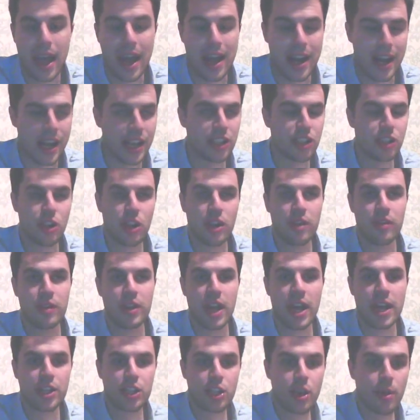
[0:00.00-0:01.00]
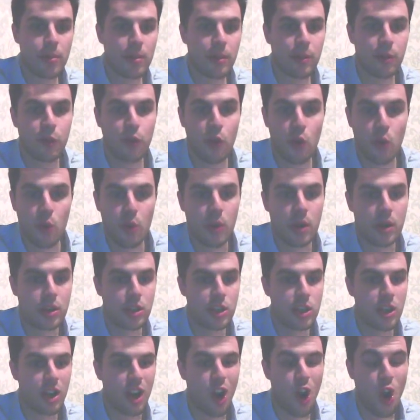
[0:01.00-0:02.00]
And as David Haye's coming forward,
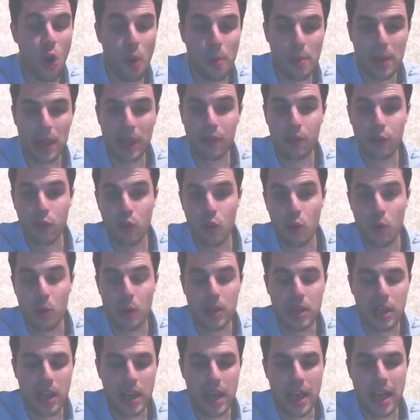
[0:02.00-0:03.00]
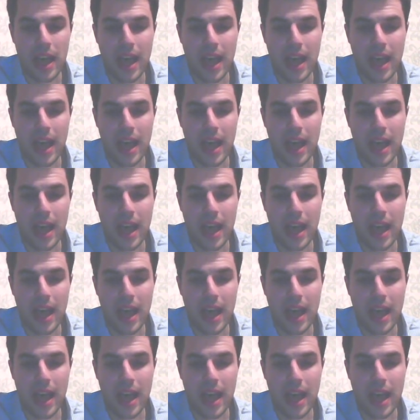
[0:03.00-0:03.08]
you know, hobbling forward,